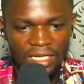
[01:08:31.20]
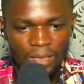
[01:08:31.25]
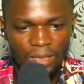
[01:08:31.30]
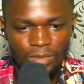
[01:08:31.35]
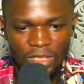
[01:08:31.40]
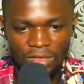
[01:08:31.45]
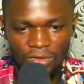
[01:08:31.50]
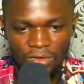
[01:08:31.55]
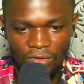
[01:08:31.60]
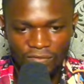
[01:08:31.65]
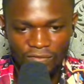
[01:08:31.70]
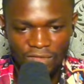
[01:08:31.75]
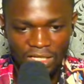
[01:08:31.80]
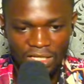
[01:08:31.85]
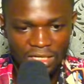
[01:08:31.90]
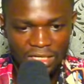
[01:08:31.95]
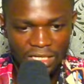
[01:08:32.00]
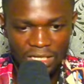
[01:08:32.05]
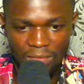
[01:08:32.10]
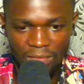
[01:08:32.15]
out of
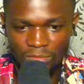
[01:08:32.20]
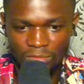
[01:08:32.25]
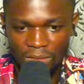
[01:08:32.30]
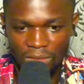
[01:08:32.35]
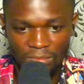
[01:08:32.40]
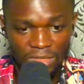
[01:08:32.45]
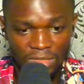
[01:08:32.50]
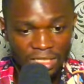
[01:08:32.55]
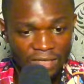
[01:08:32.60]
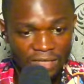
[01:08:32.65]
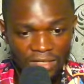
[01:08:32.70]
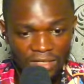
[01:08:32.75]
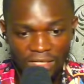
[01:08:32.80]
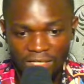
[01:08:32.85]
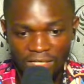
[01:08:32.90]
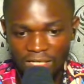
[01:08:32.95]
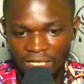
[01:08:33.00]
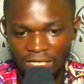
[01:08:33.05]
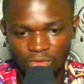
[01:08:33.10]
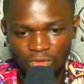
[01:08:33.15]
10 times, I'm definitely
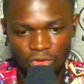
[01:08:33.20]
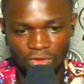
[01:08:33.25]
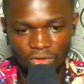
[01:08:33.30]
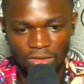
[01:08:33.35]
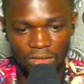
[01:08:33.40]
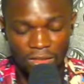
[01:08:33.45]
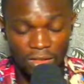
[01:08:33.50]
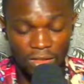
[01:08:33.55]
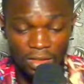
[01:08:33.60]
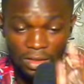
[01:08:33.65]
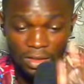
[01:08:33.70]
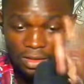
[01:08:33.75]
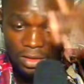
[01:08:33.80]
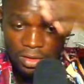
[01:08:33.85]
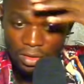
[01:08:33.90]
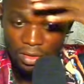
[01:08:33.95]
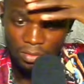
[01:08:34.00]
capturing here. I'm